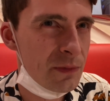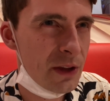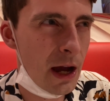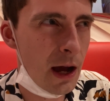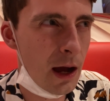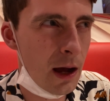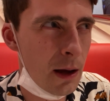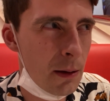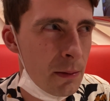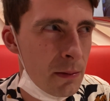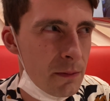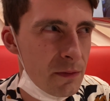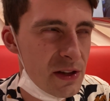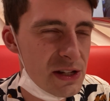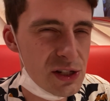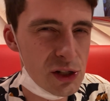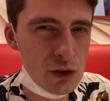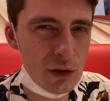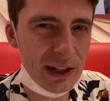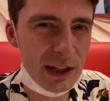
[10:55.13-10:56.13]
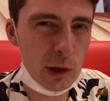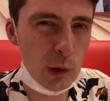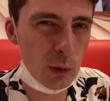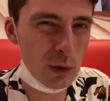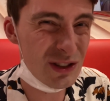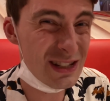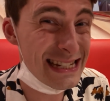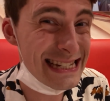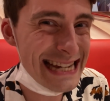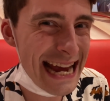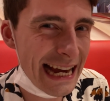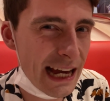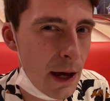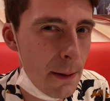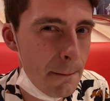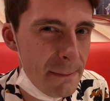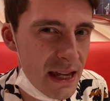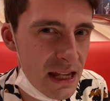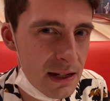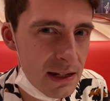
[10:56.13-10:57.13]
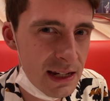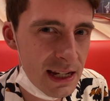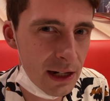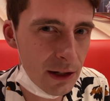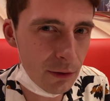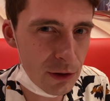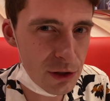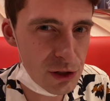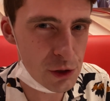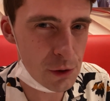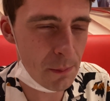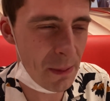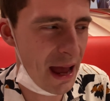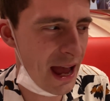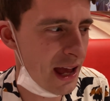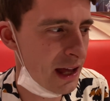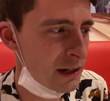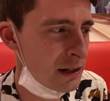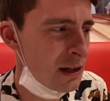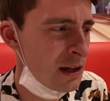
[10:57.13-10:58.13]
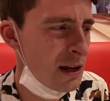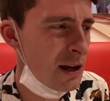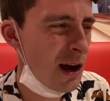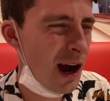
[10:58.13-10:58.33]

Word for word: Um, there's a drink called Dekamin here in Japan,